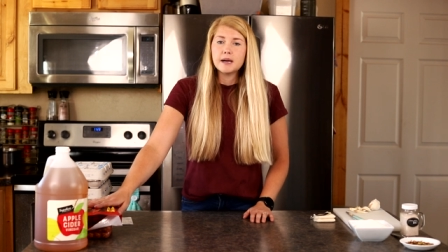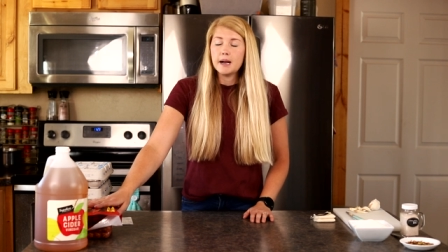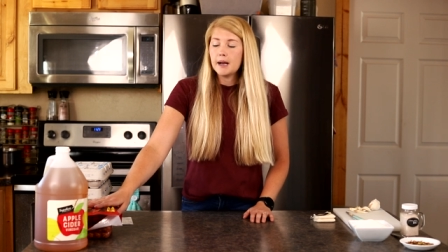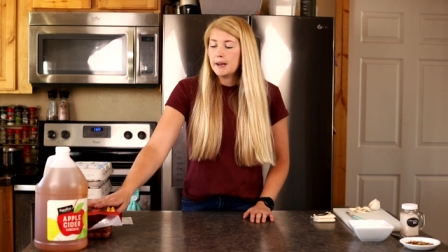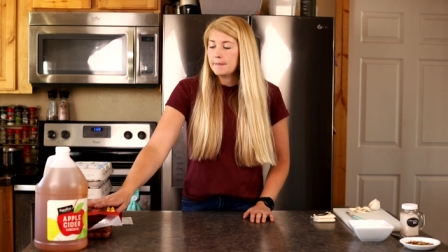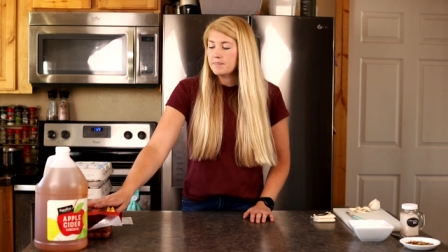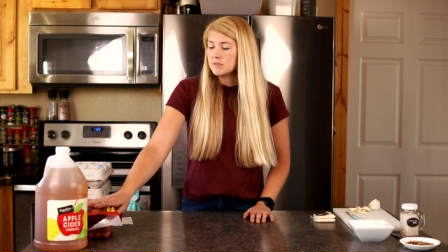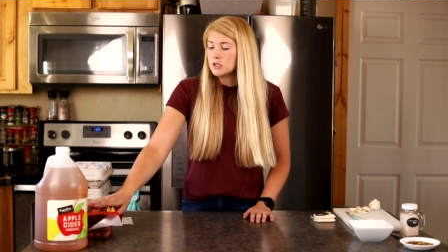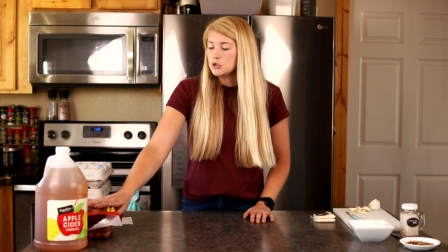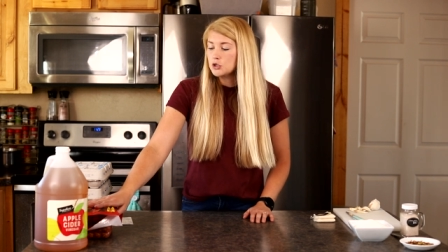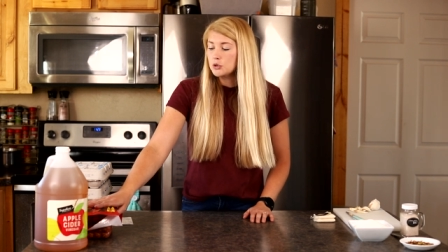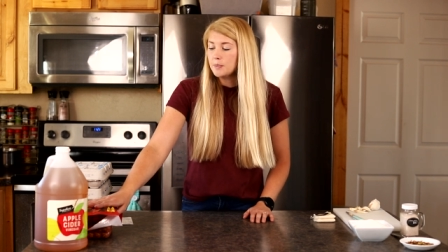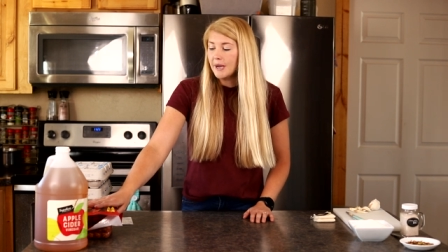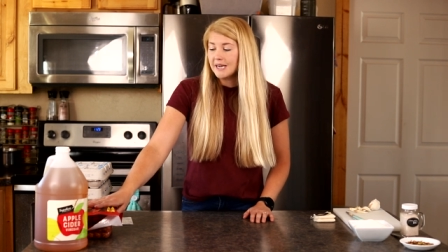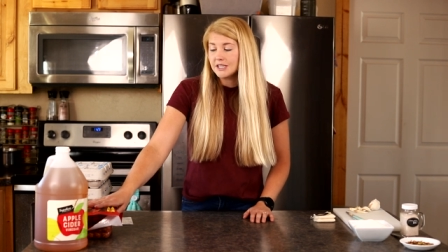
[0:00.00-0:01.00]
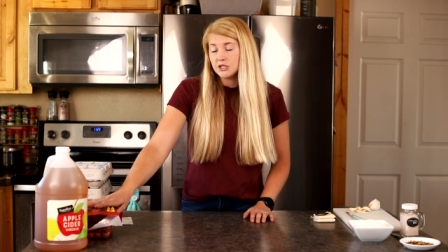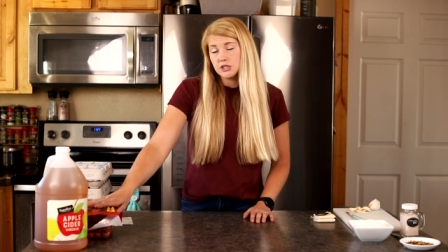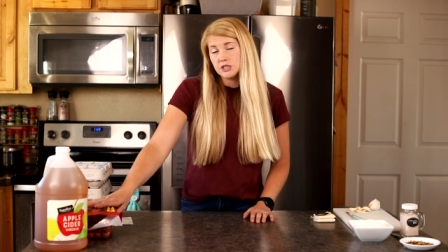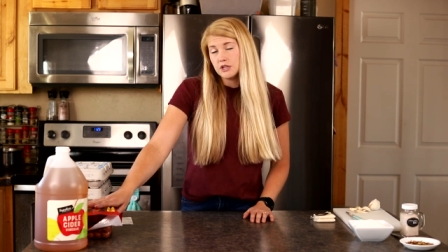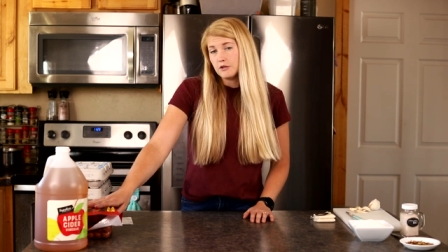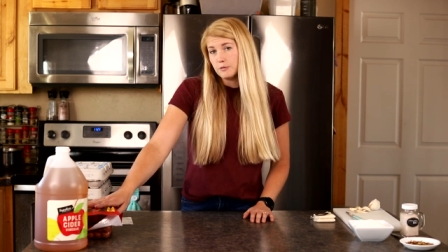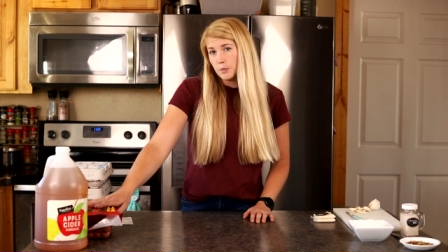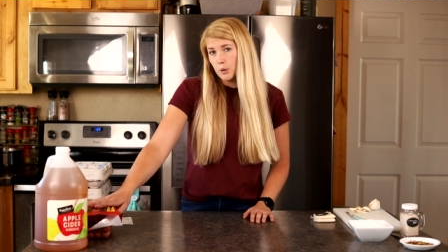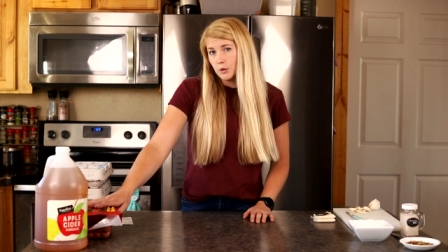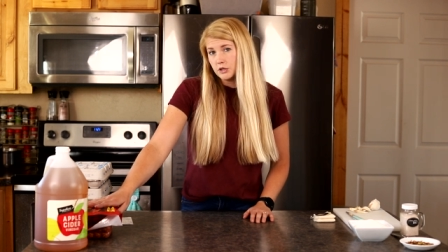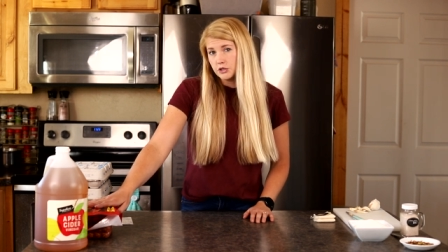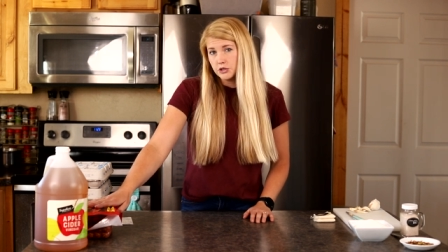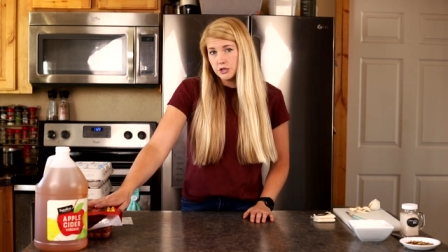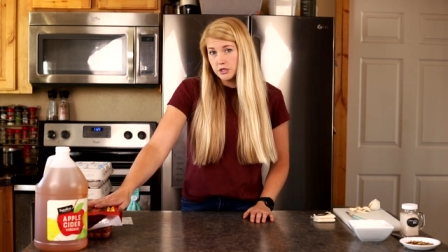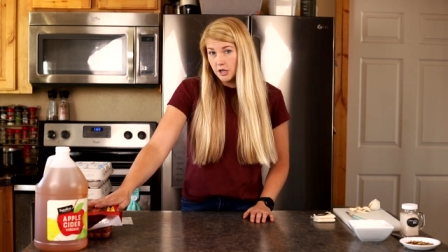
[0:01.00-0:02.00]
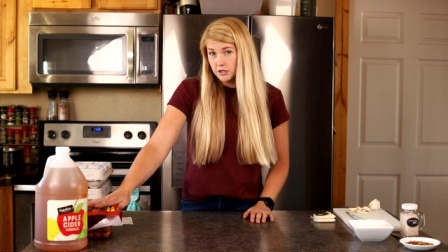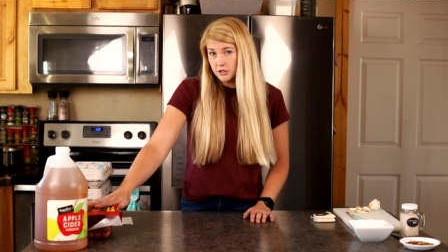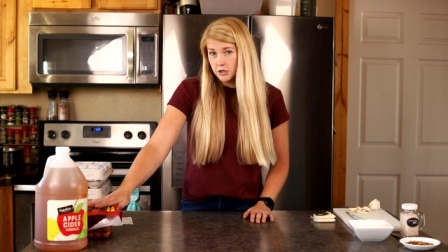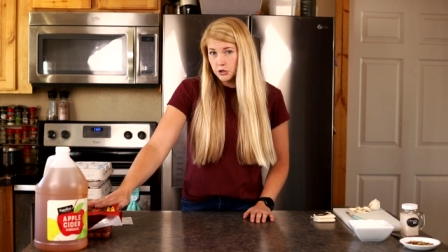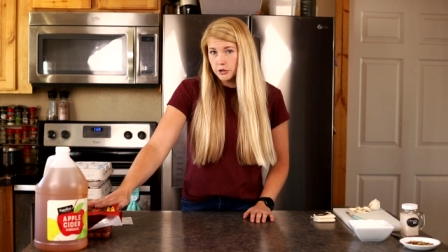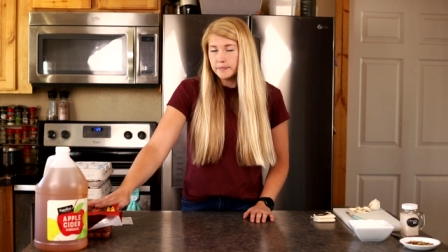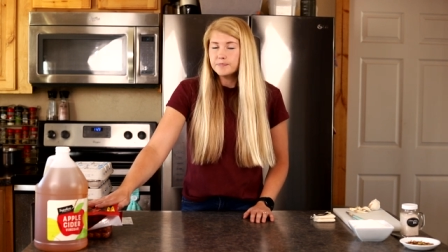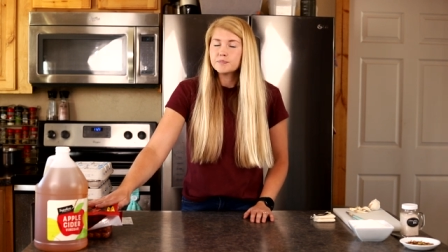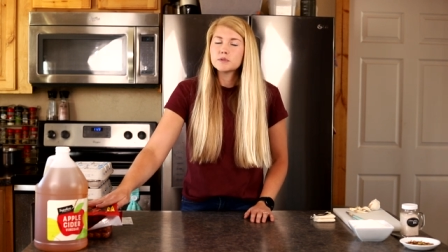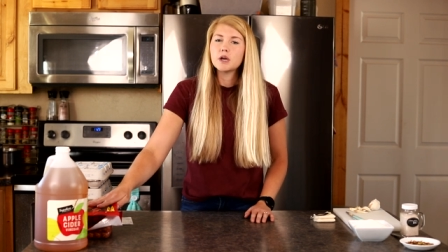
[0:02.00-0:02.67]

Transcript: um, two packages of Polish sausage.